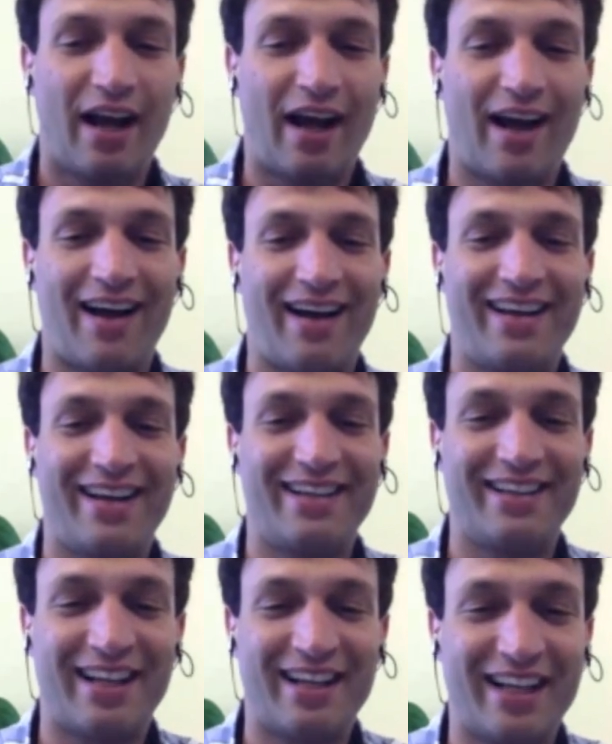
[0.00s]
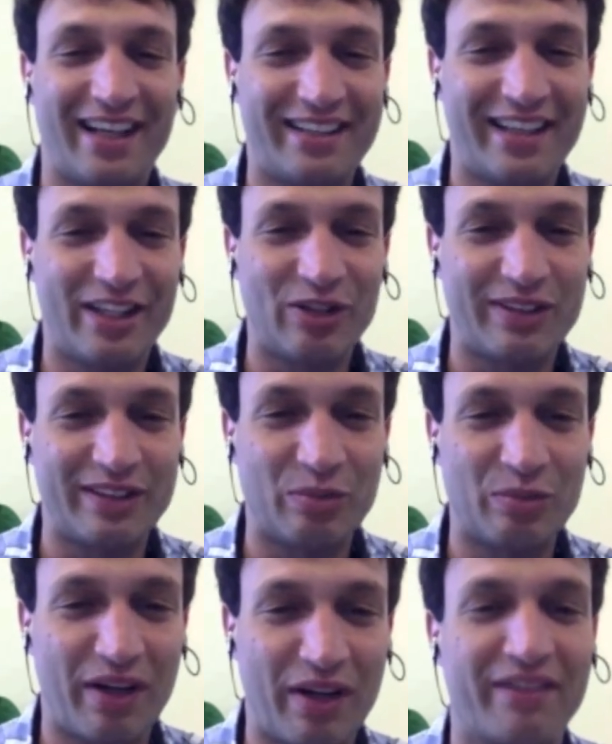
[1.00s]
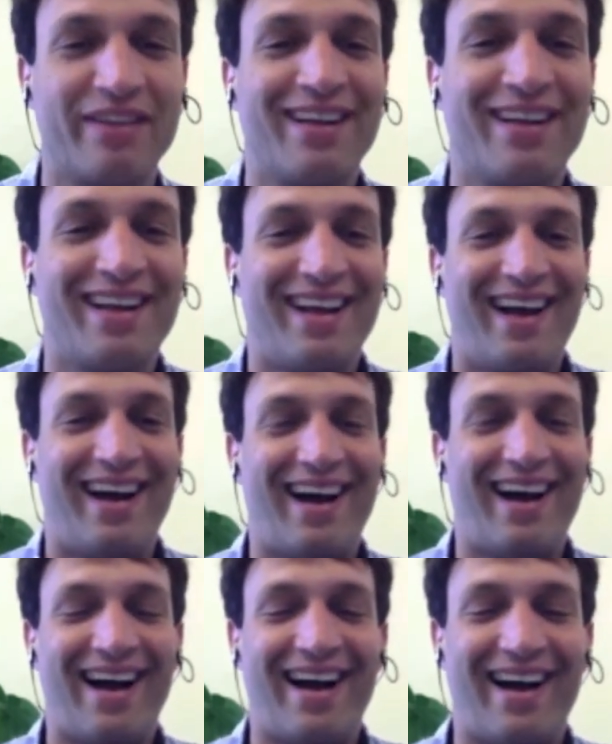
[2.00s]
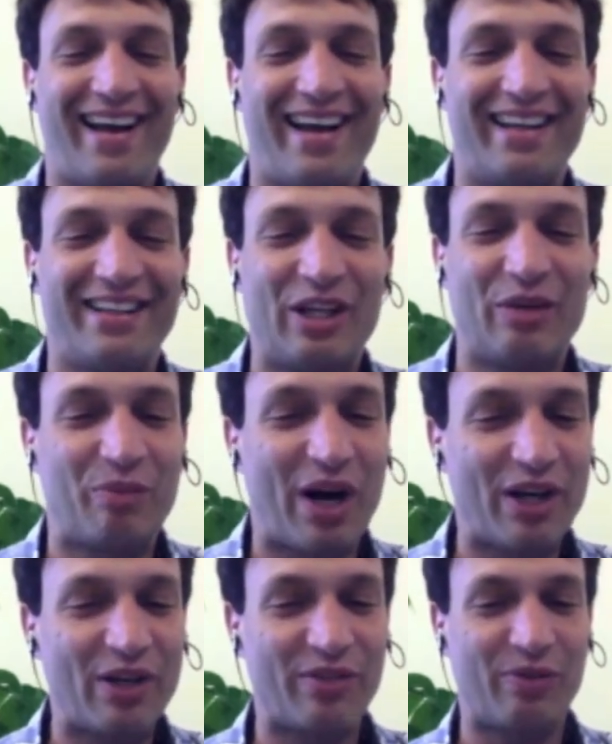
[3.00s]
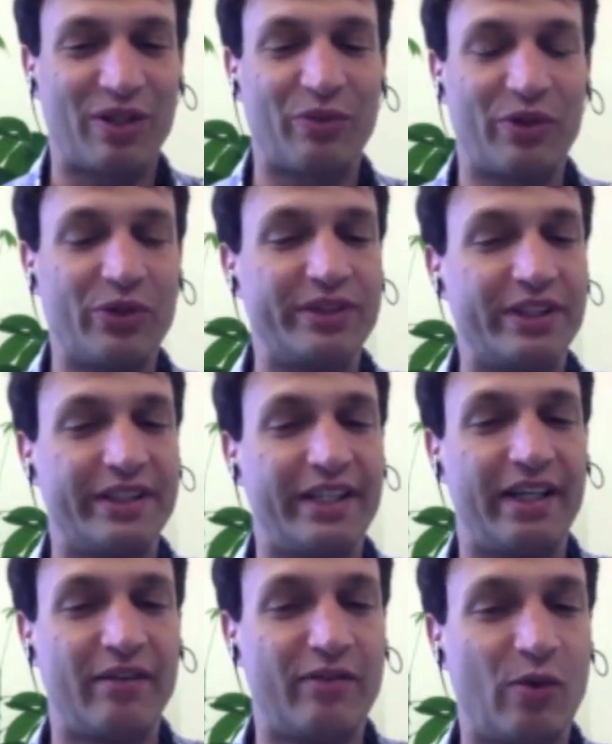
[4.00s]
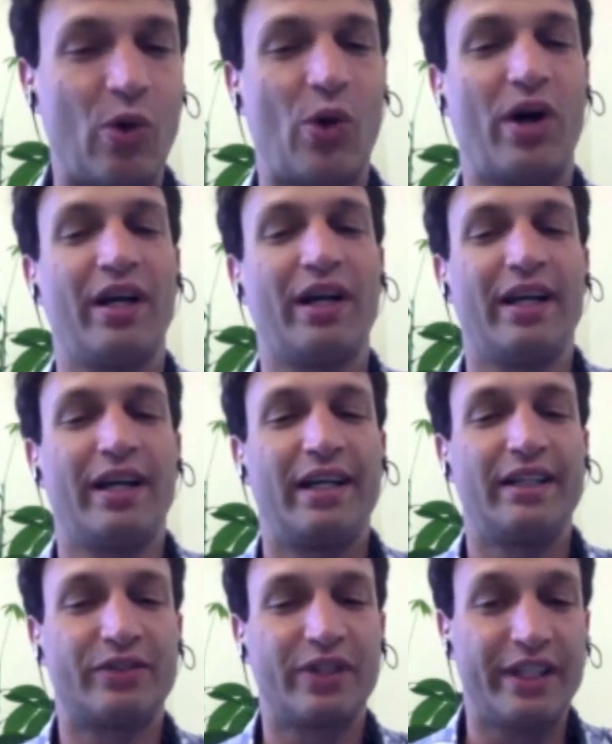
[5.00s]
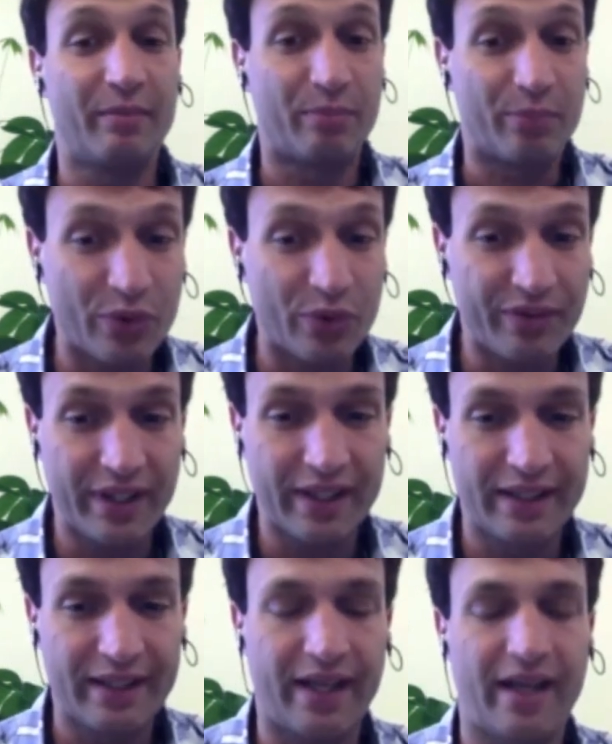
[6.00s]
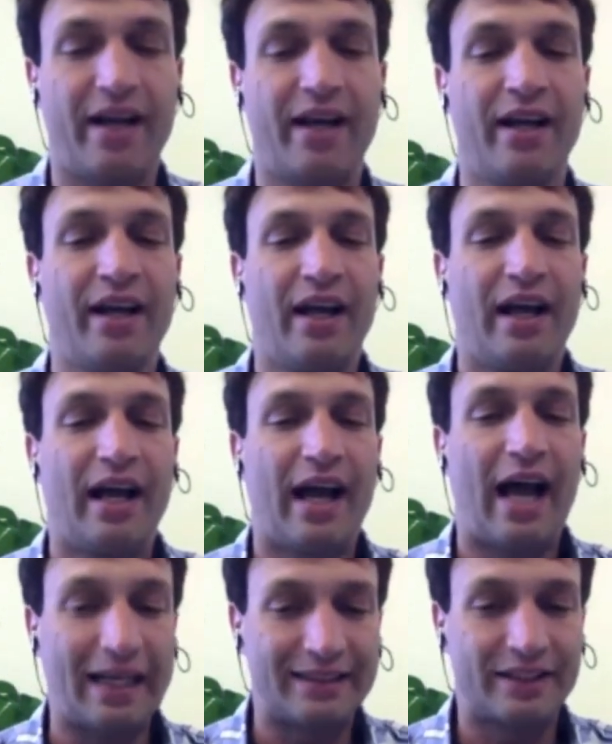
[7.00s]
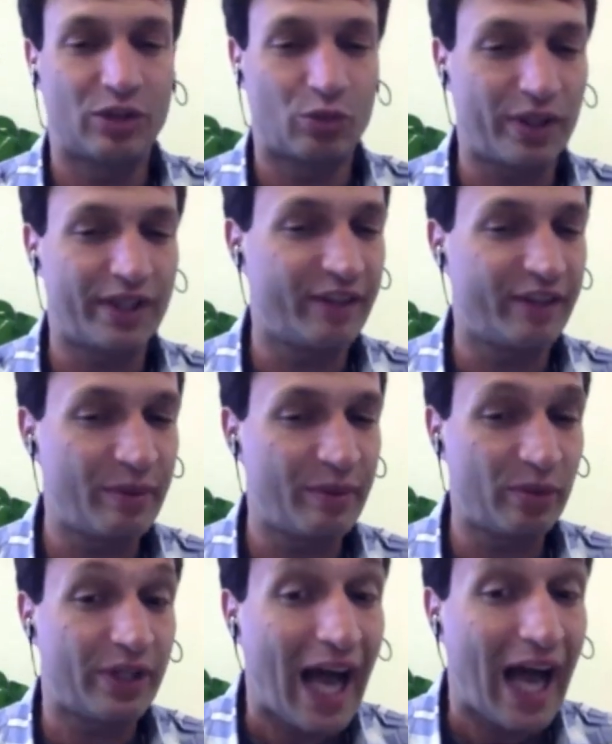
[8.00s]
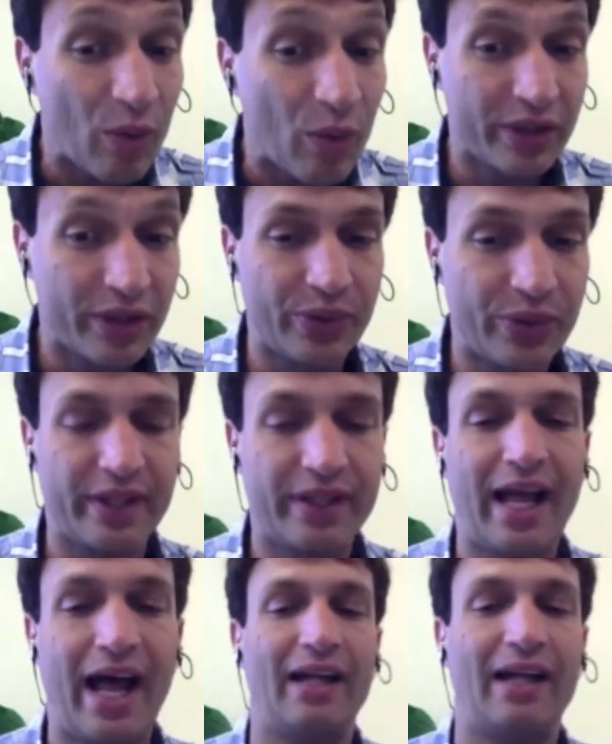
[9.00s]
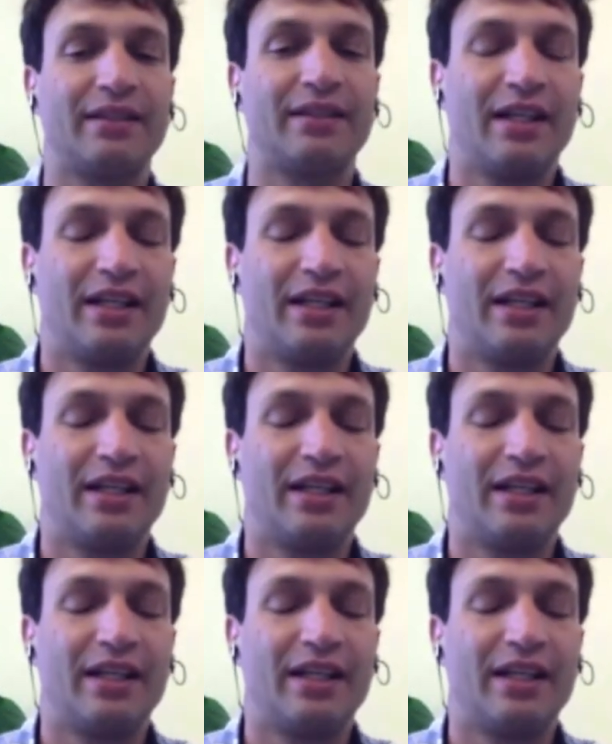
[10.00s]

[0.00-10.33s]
uh, in, in, at the end of this month, uh, and and part of what we're using data for is really improving the answers that we're giving people, and how we're doing that.